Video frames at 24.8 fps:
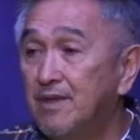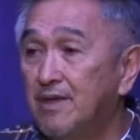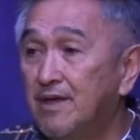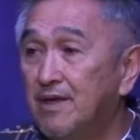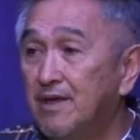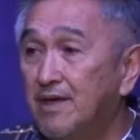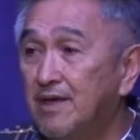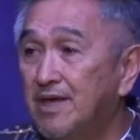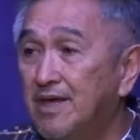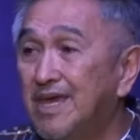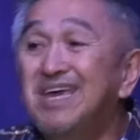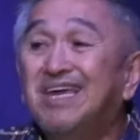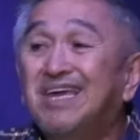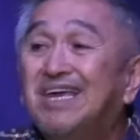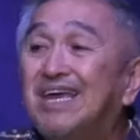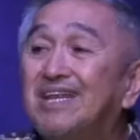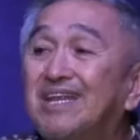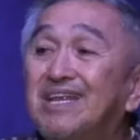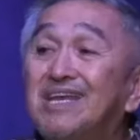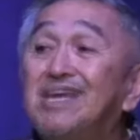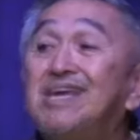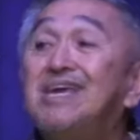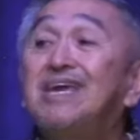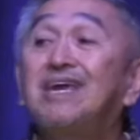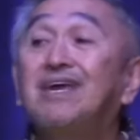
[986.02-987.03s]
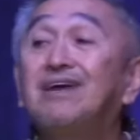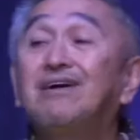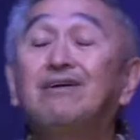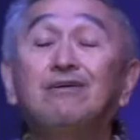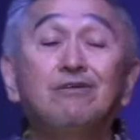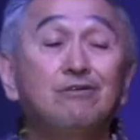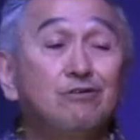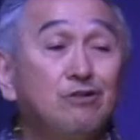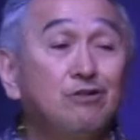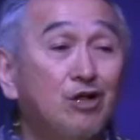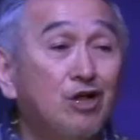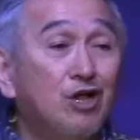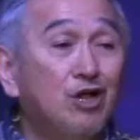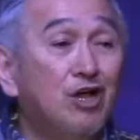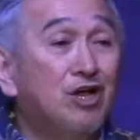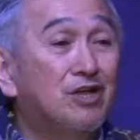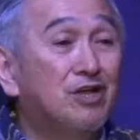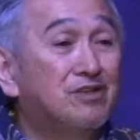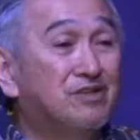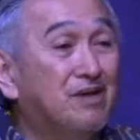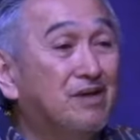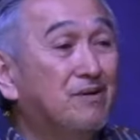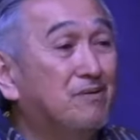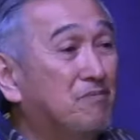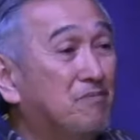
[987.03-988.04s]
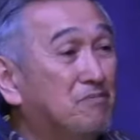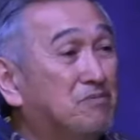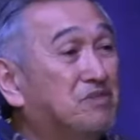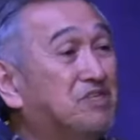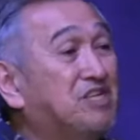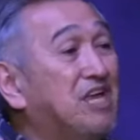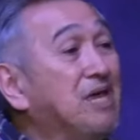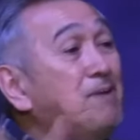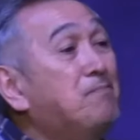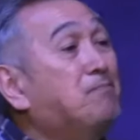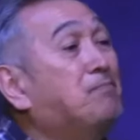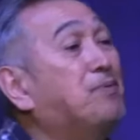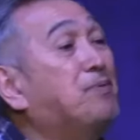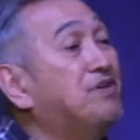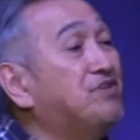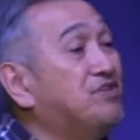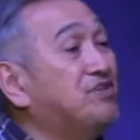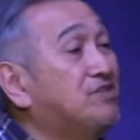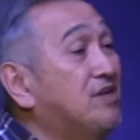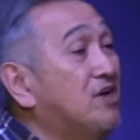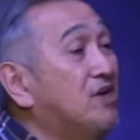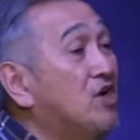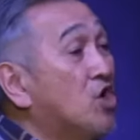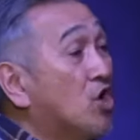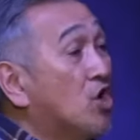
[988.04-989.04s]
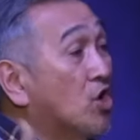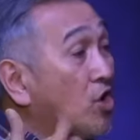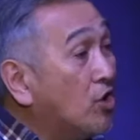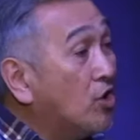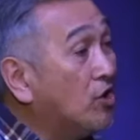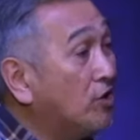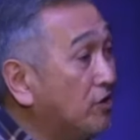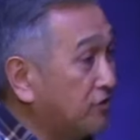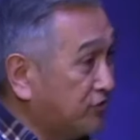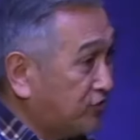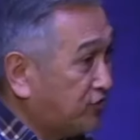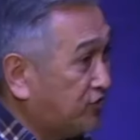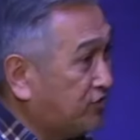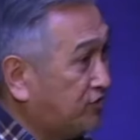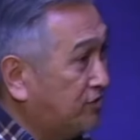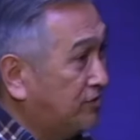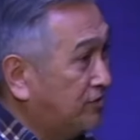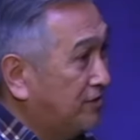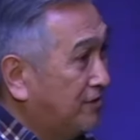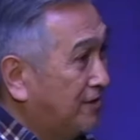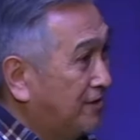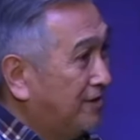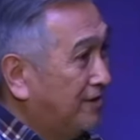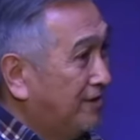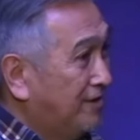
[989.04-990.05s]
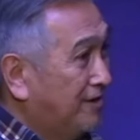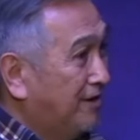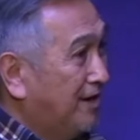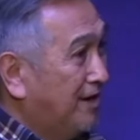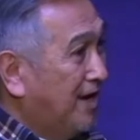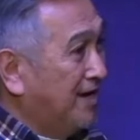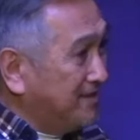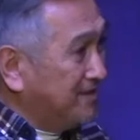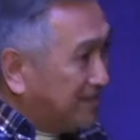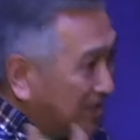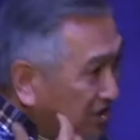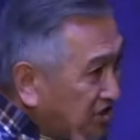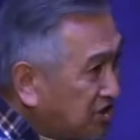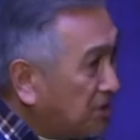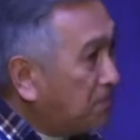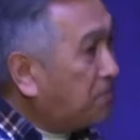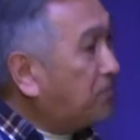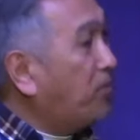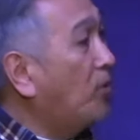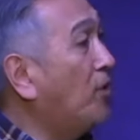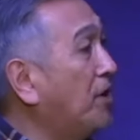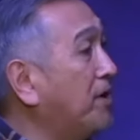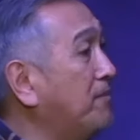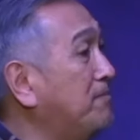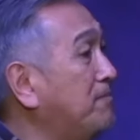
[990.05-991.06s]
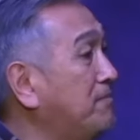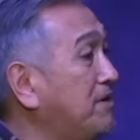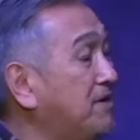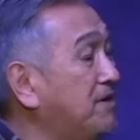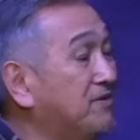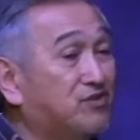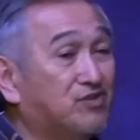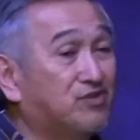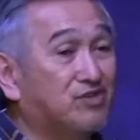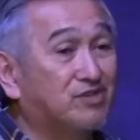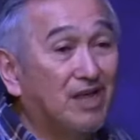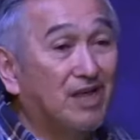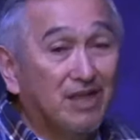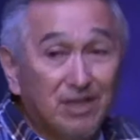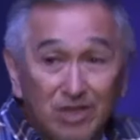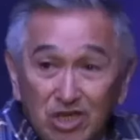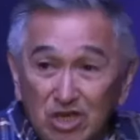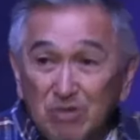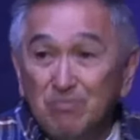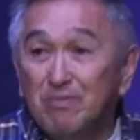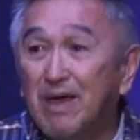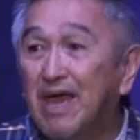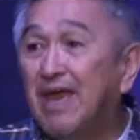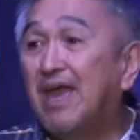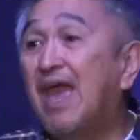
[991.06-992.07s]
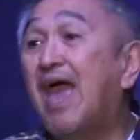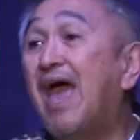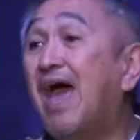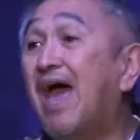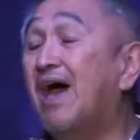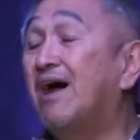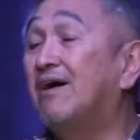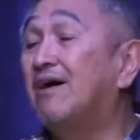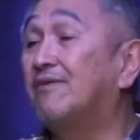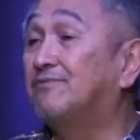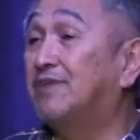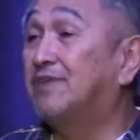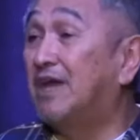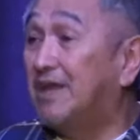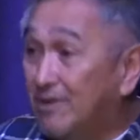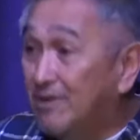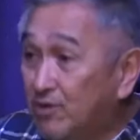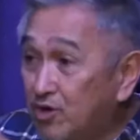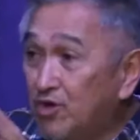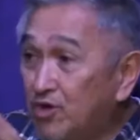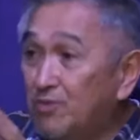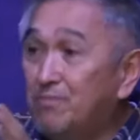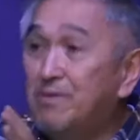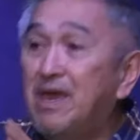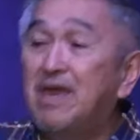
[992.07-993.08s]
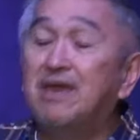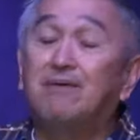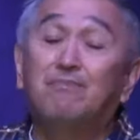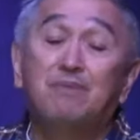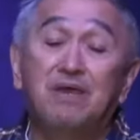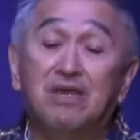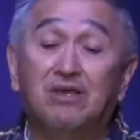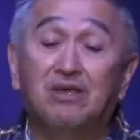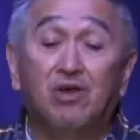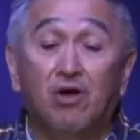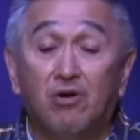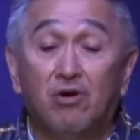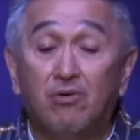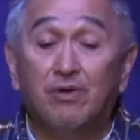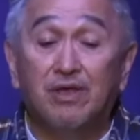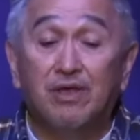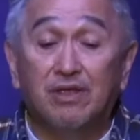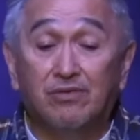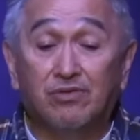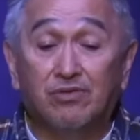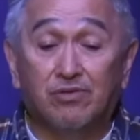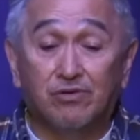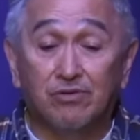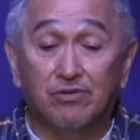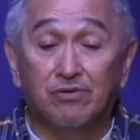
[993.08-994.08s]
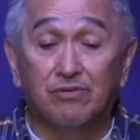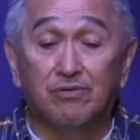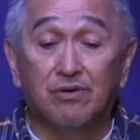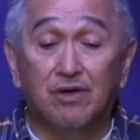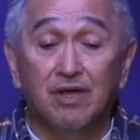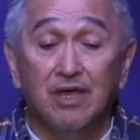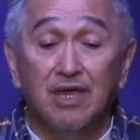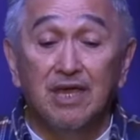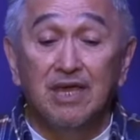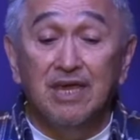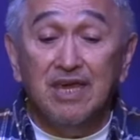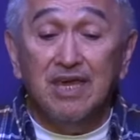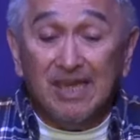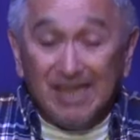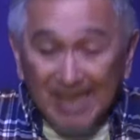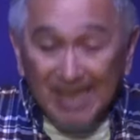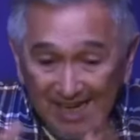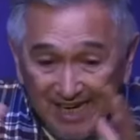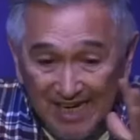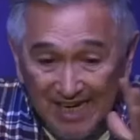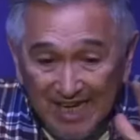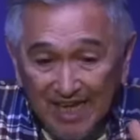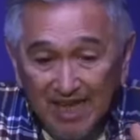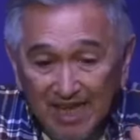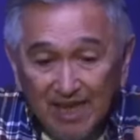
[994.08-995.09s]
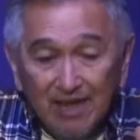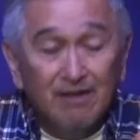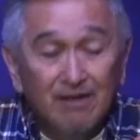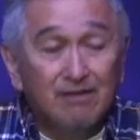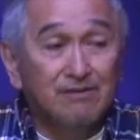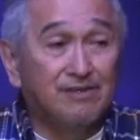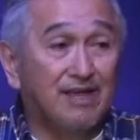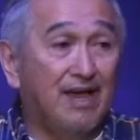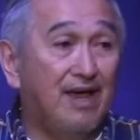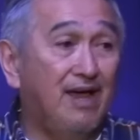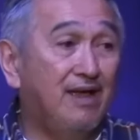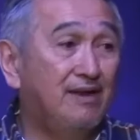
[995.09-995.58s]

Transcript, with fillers: He can heal the deepest hurts and disappointments that you may have, that you may be going through. He can heal that.